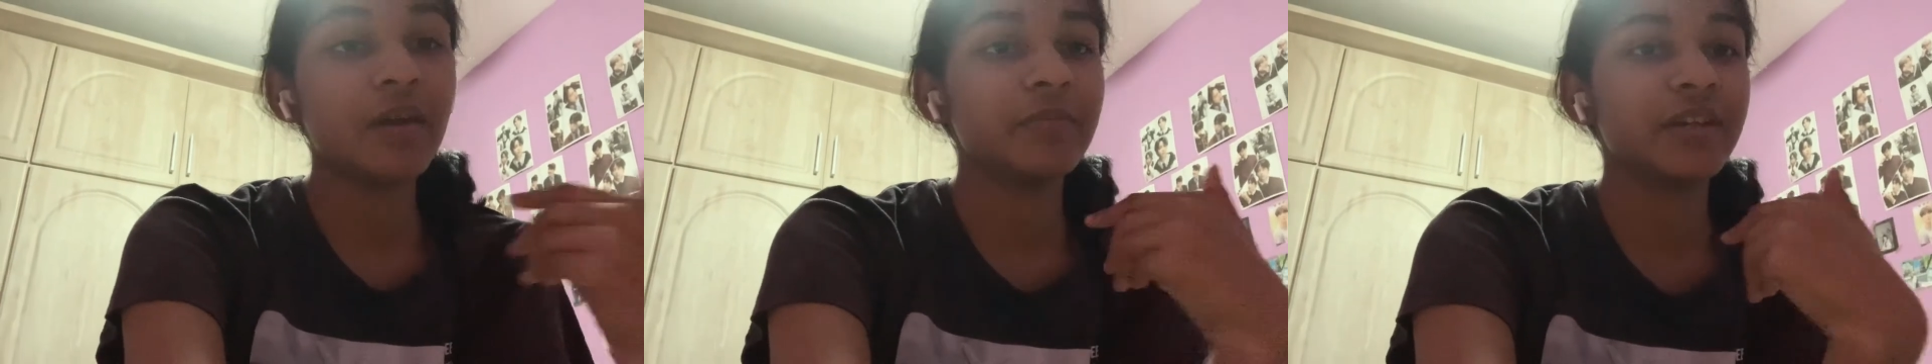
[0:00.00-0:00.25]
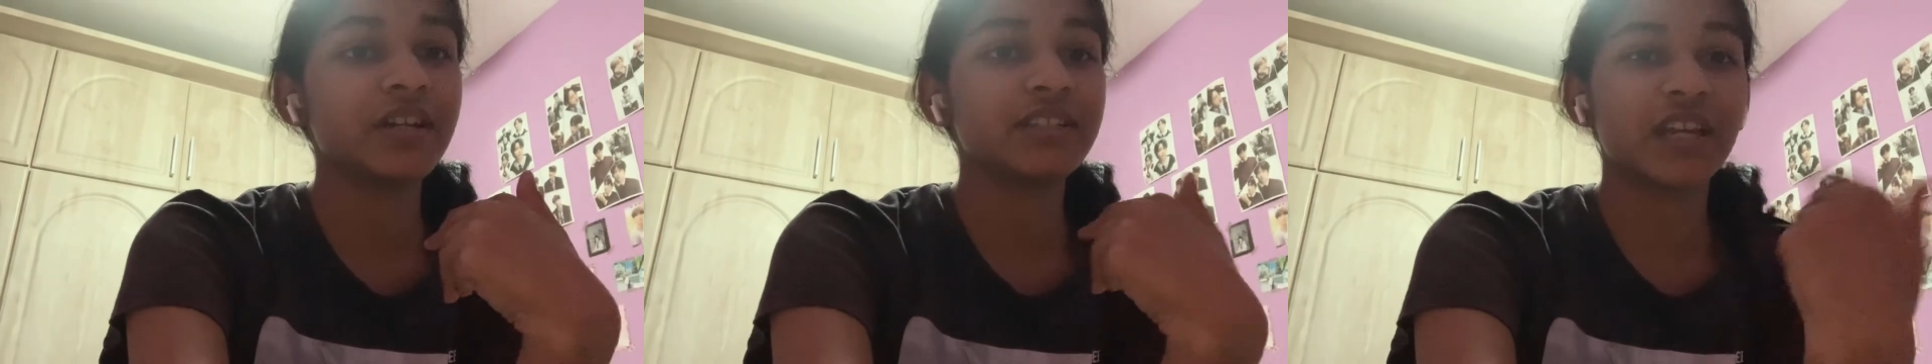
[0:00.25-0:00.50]

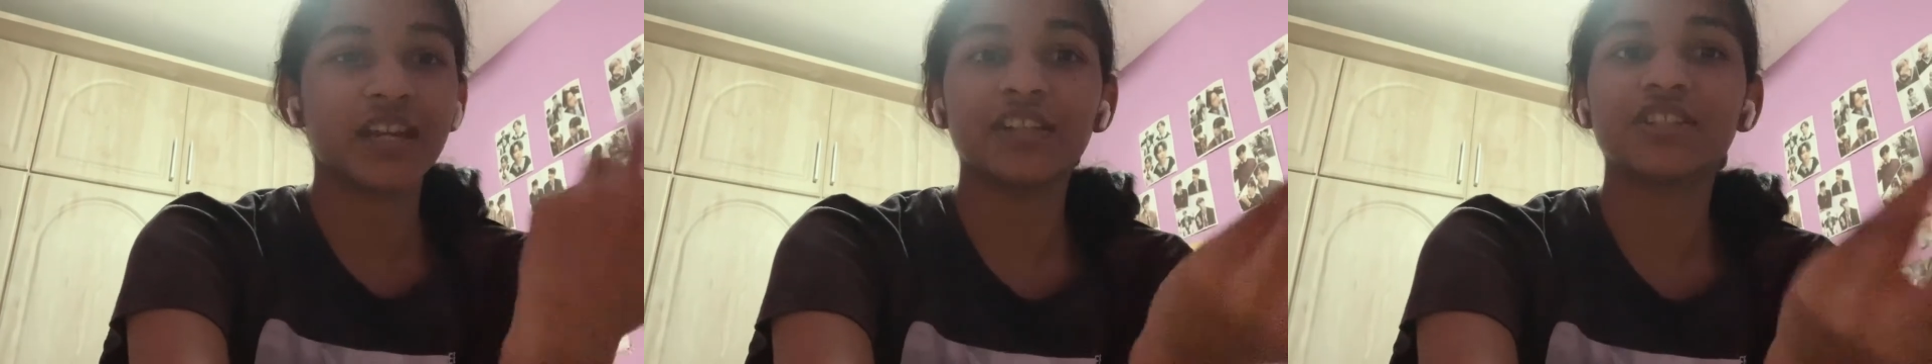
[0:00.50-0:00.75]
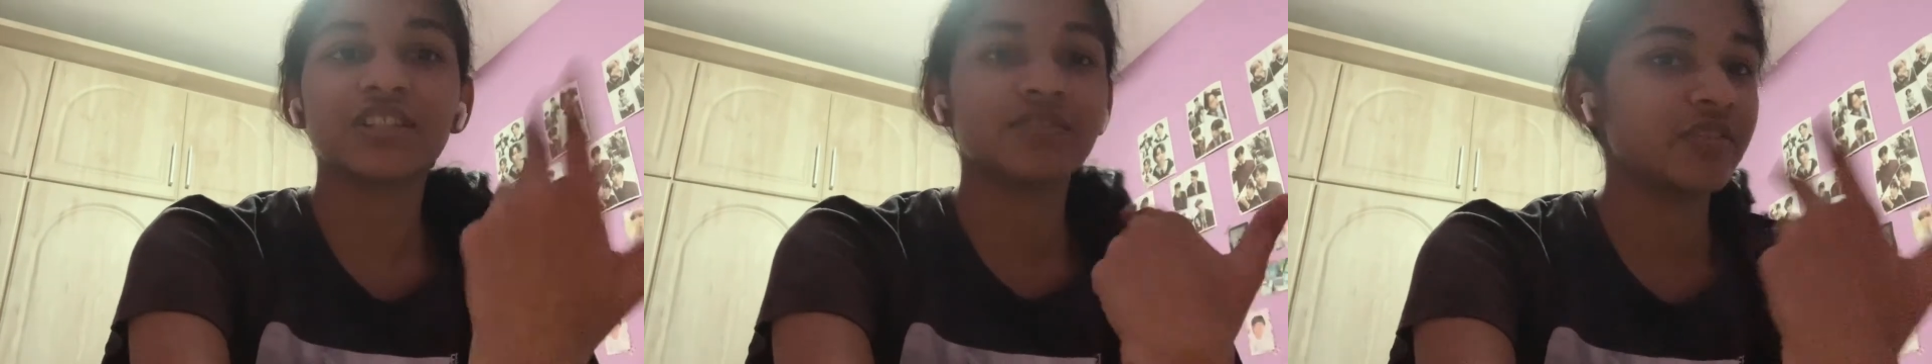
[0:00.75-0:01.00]
because I can
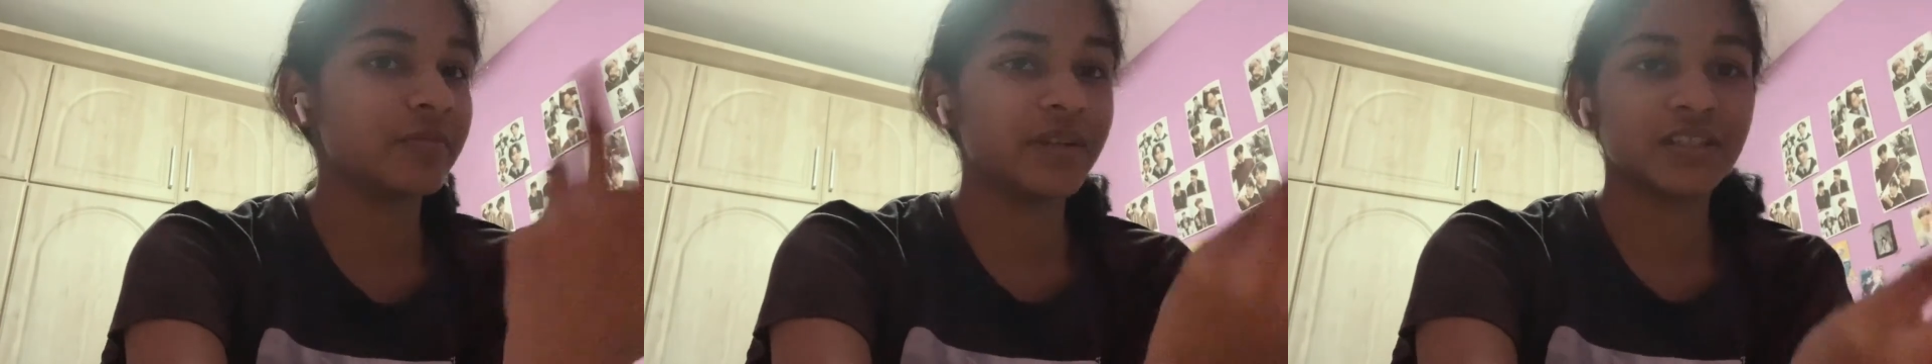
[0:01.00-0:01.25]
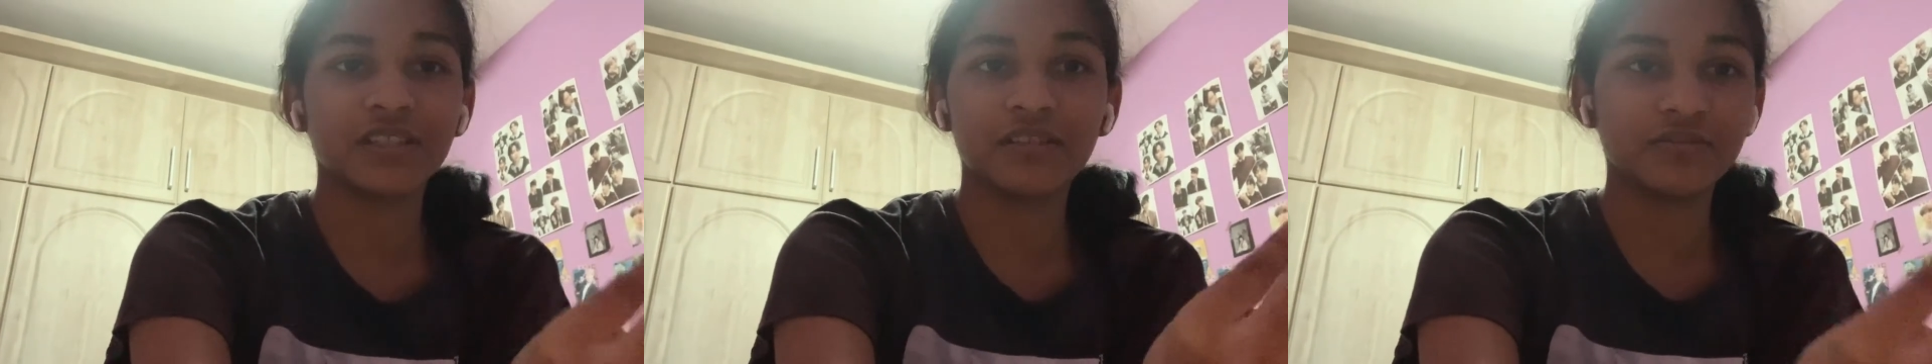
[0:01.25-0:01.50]
just film
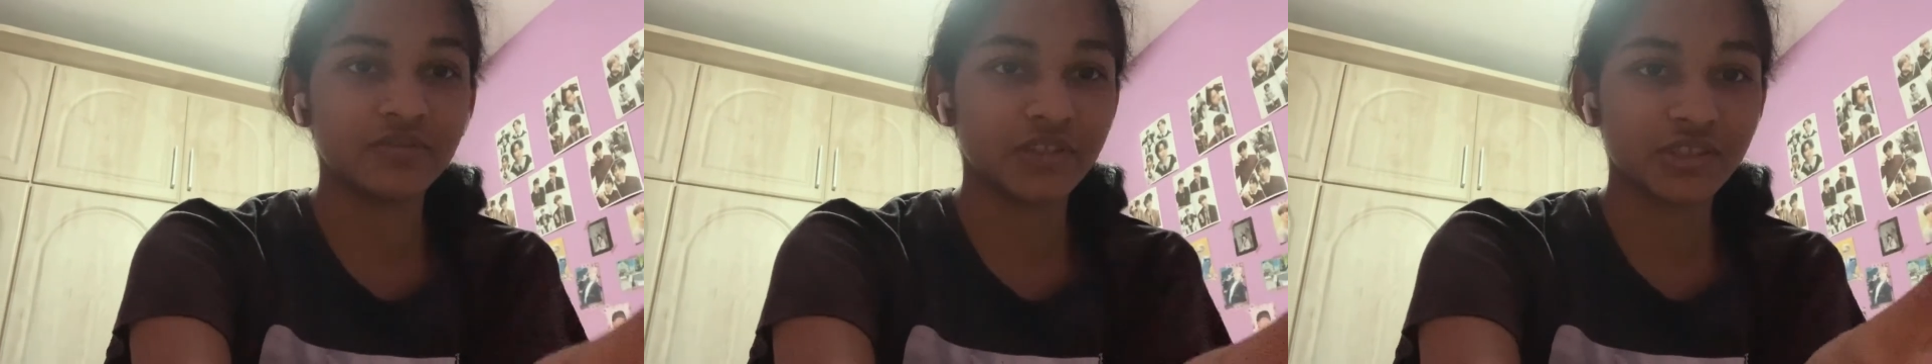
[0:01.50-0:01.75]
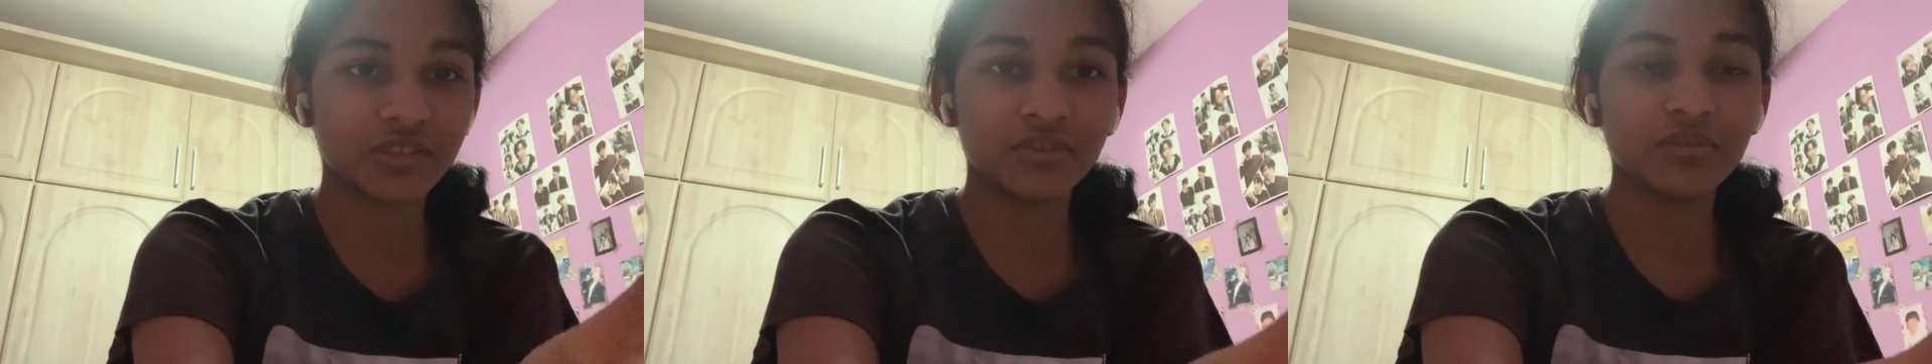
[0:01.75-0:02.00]
myself doing
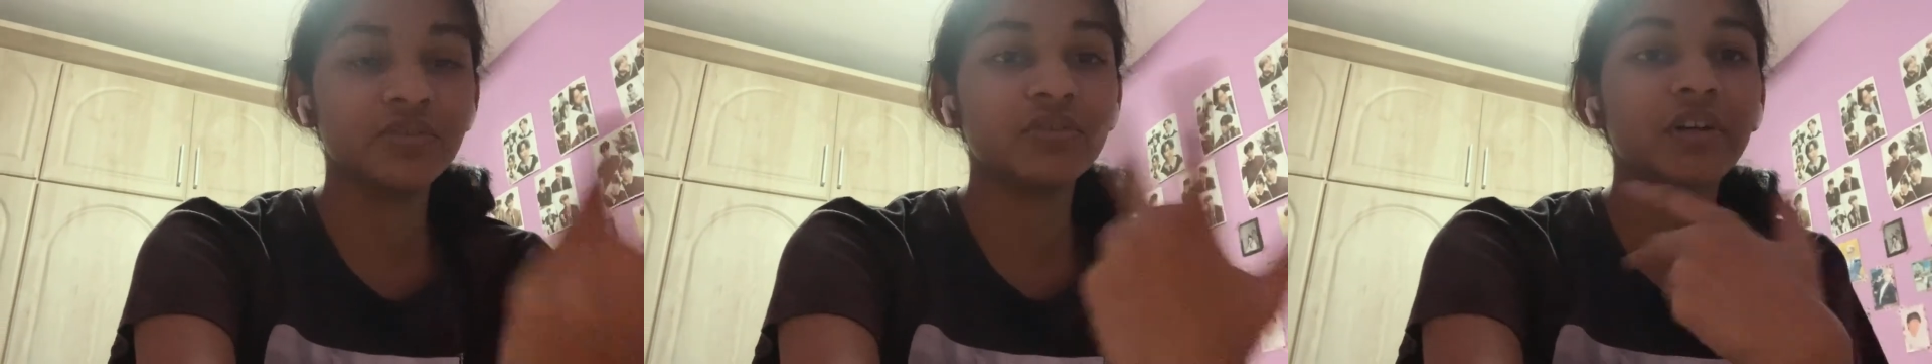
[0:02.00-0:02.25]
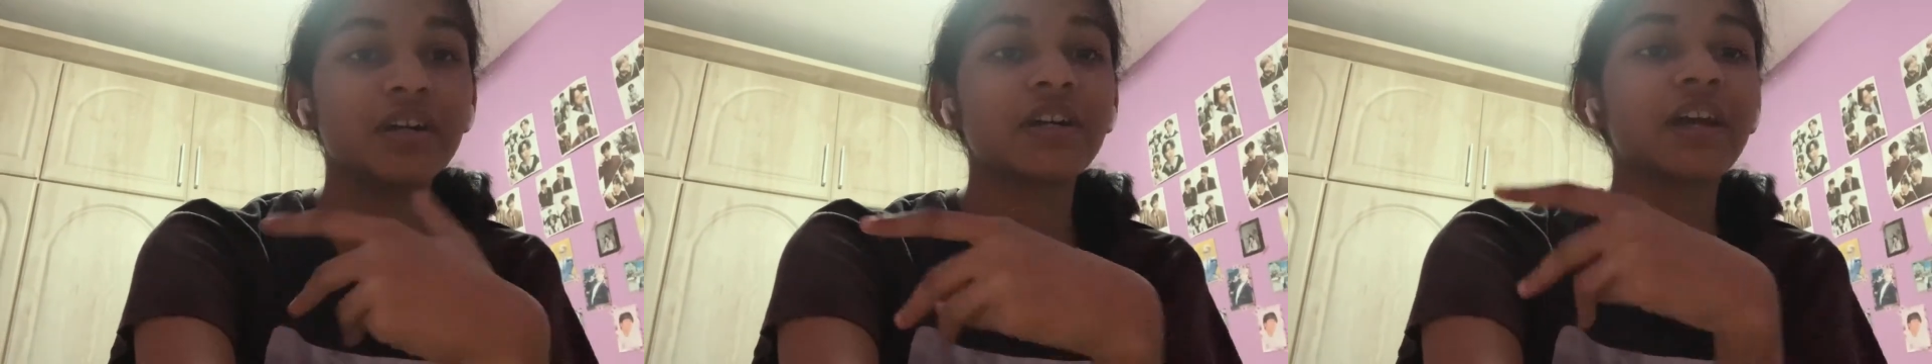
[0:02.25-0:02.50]

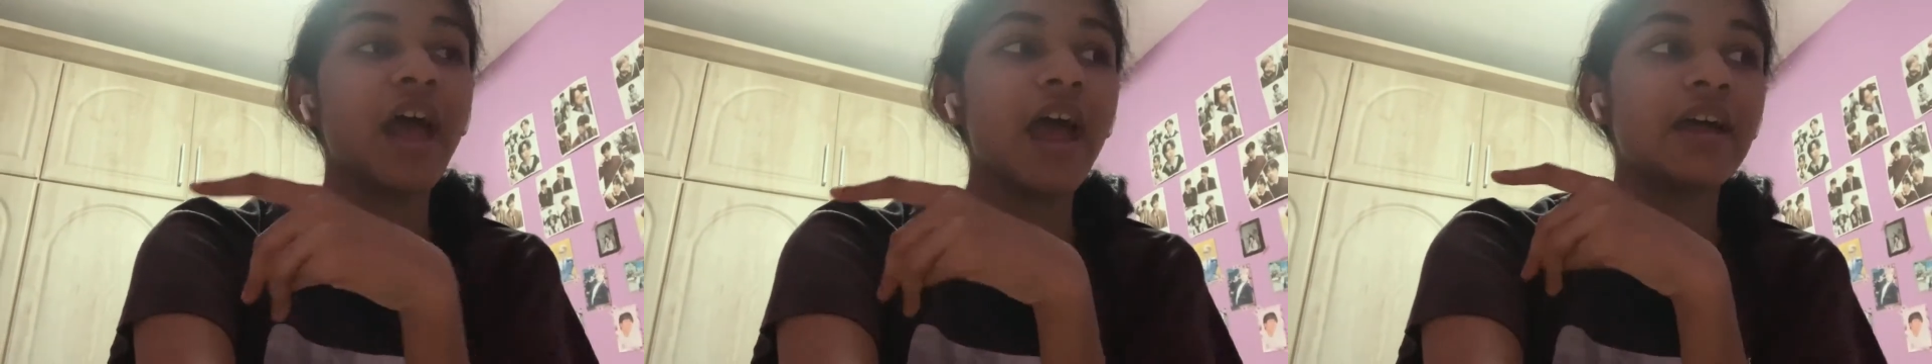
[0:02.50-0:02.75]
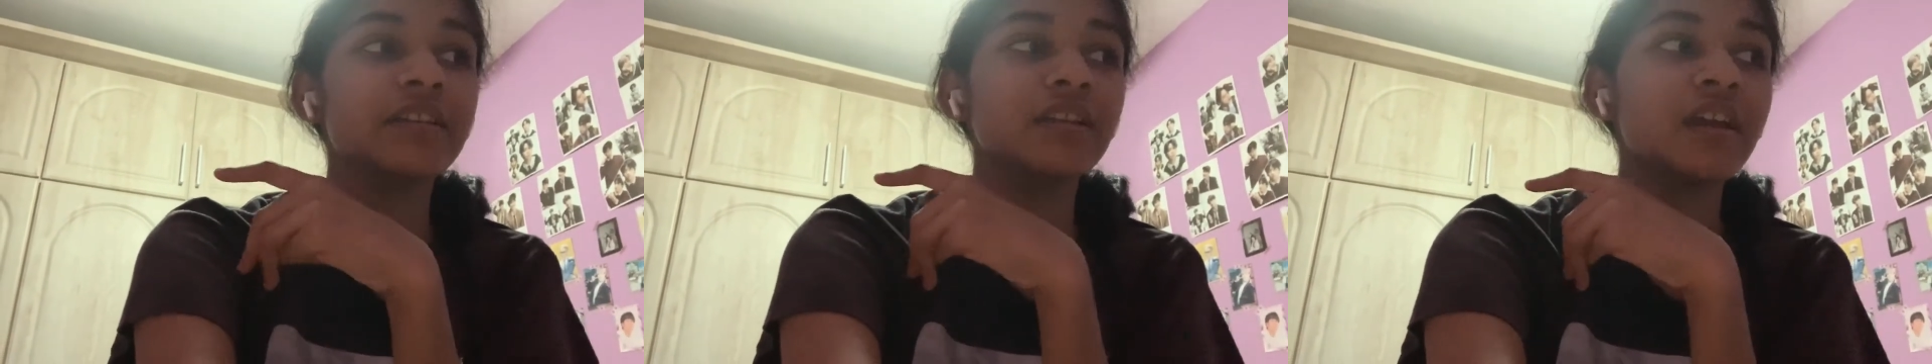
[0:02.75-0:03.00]
schoolwork
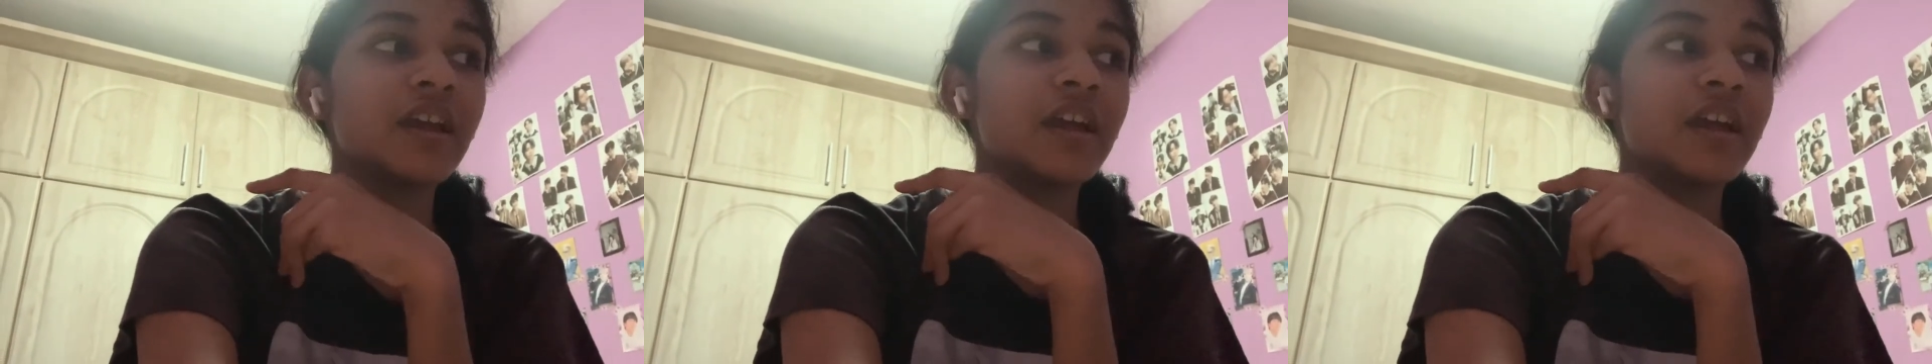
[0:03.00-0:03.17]
and